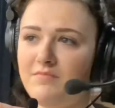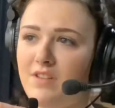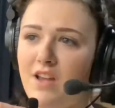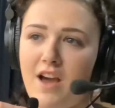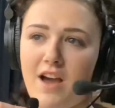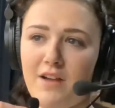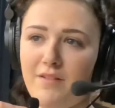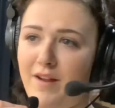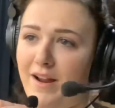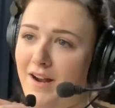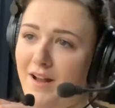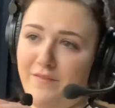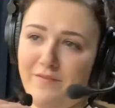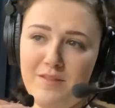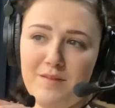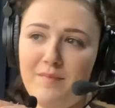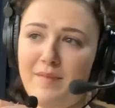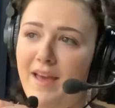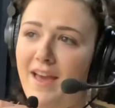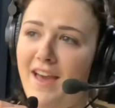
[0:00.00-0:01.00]
Not right off
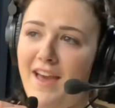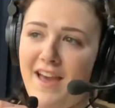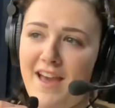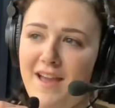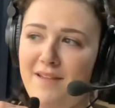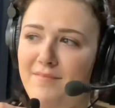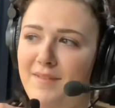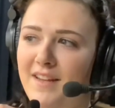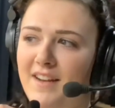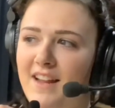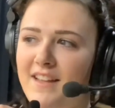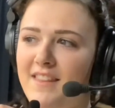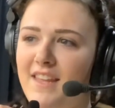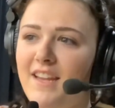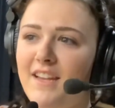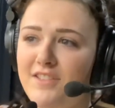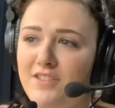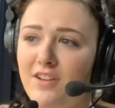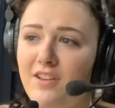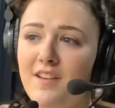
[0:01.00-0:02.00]
the bat. I mean, I think
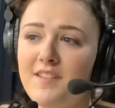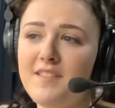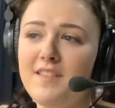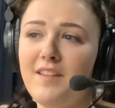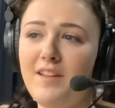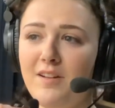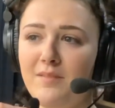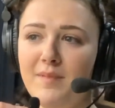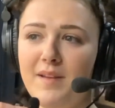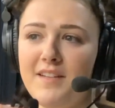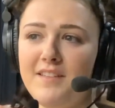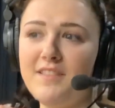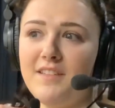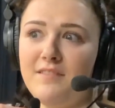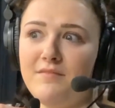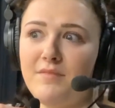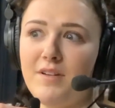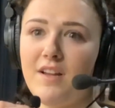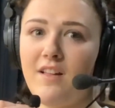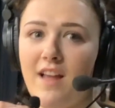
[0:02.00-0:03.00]
it took us a little bit to
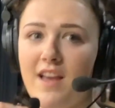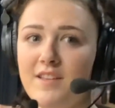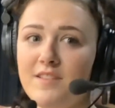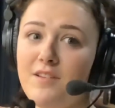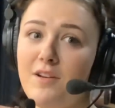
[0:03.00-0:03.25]
realize,